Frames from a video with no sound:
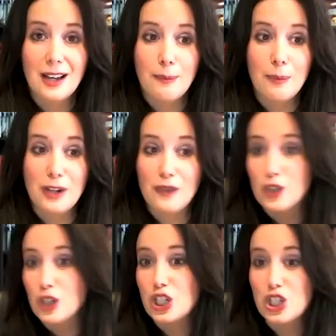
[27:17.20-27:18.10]
But if
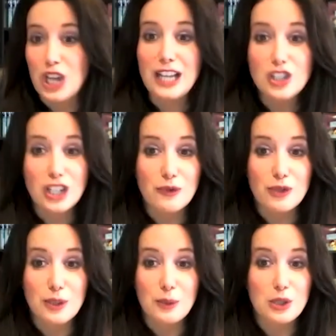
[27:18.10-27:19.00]
you're exchanging
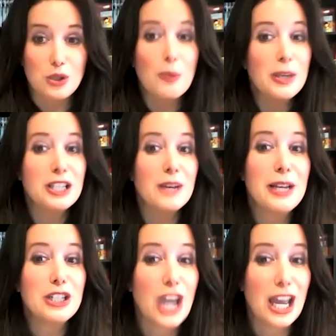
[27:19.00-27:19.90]
for someone, nobody's going
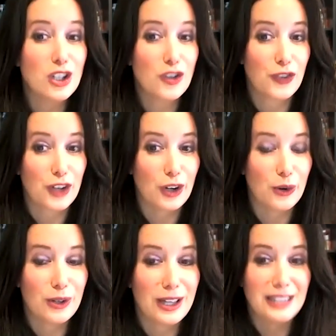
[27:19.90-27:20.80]
to make change for you.
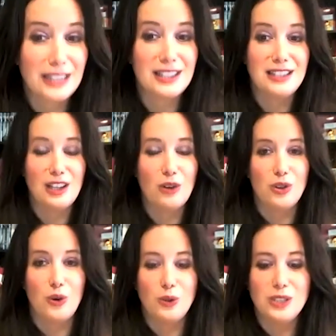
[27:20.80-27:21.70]
That's
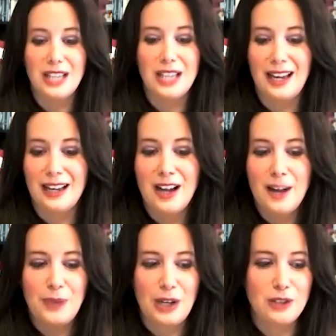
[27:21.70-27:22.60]
the old saying,
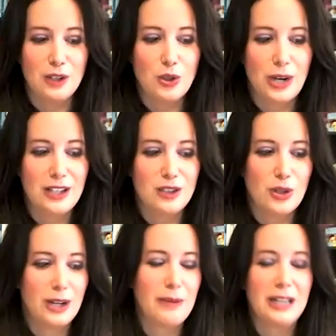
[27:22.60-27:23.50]

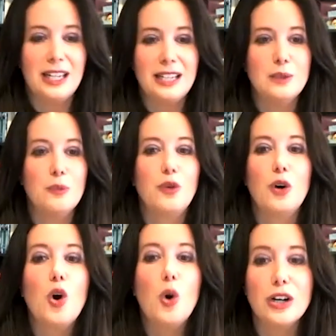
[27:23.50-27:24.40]
trade my kingdom
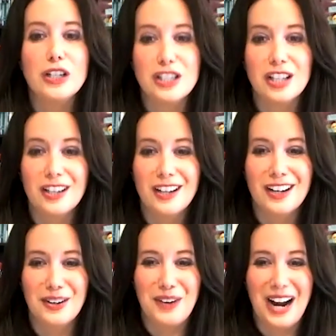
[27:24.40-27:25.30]
for a horse,
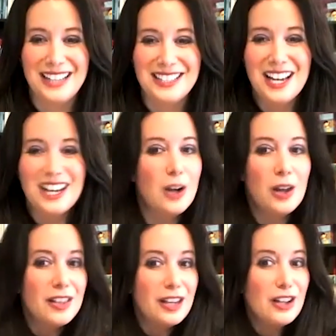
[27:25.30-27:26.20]
right?
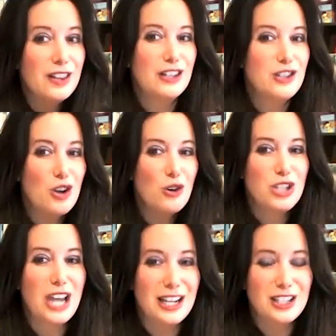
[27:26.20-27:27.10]
No, there's no
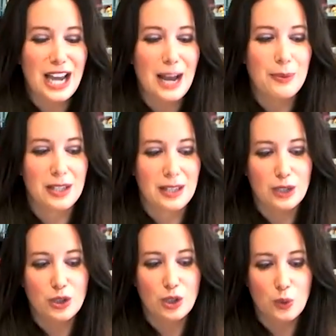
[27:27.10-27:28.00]
change happening
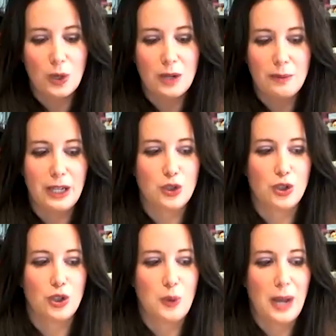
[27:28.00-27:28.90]
there. So you want to make
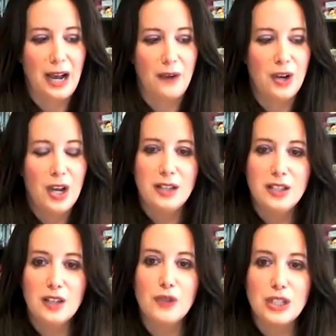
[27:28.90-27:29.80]
sure you have
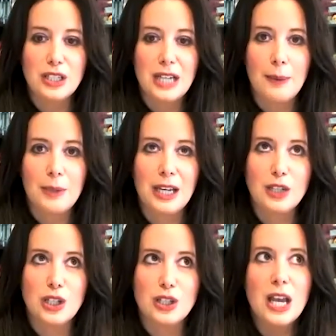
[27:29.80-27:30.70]
different
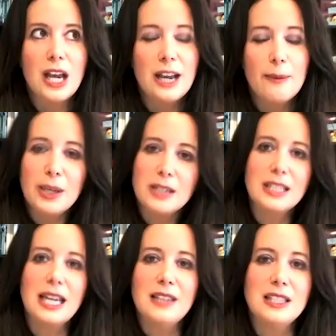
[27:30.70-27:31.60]
denominations, because
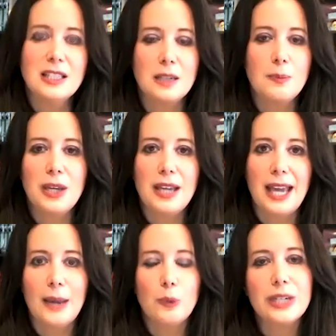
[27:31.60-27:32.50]
again, this is going to be
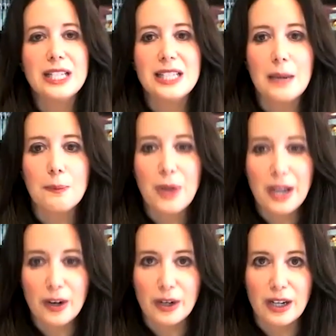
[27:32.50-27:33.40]
a reset
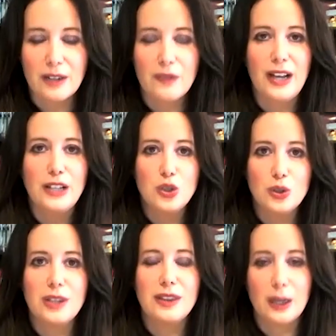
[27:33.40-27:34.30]
period.
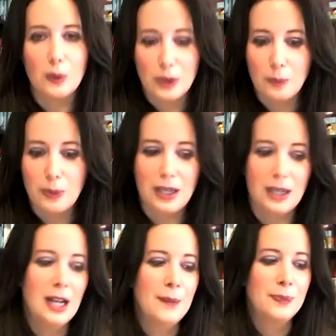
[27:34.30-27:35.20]
Eventually there will
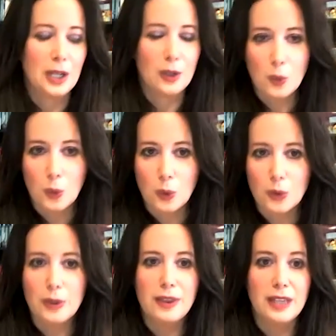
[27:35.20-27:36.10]
be a new
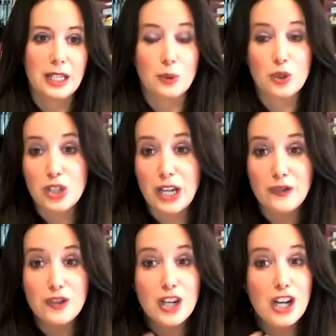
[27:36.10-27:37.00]
order and things will
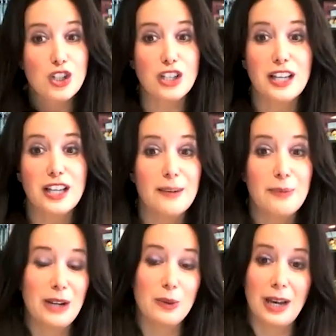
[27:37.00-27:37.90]
shift, just
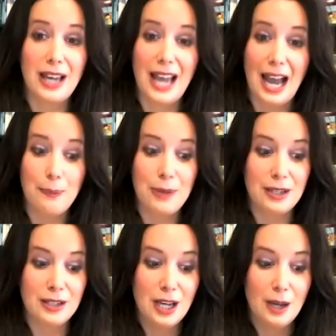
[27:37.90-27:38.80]
like, by the way,
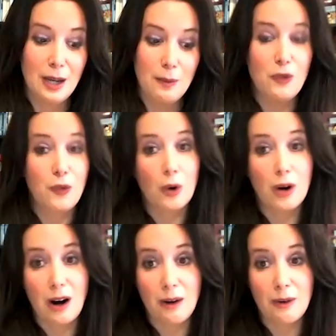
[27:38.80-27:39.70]
happened
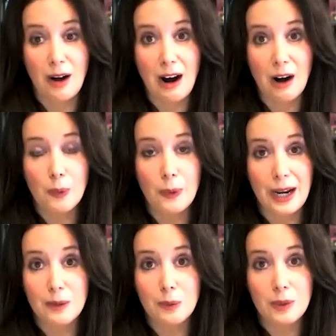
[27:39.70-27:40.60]
before our
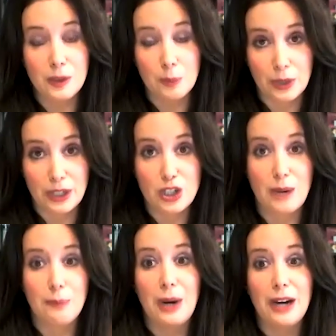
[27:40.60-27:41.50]
reign with the British
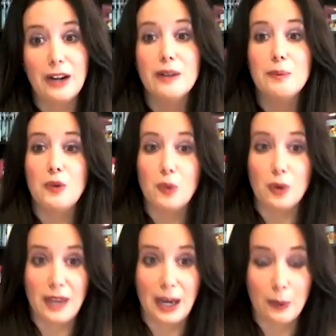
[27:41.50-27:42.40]
Empire and
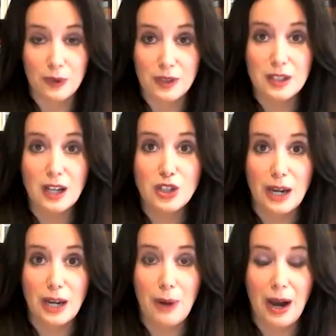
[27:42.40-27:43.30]
before that with the Dutch
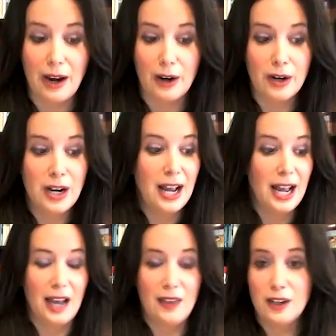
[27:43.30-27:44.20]
Empire.
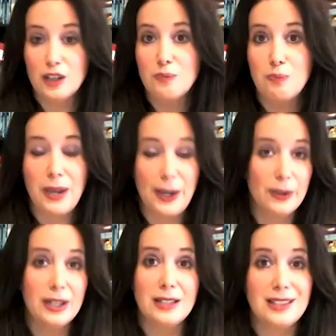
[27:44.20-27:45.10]
And there's
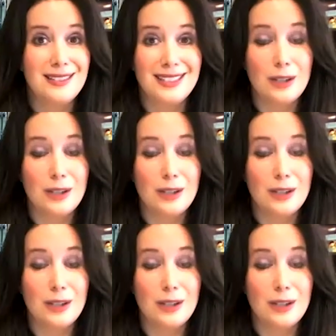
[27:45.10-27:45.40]
periods and,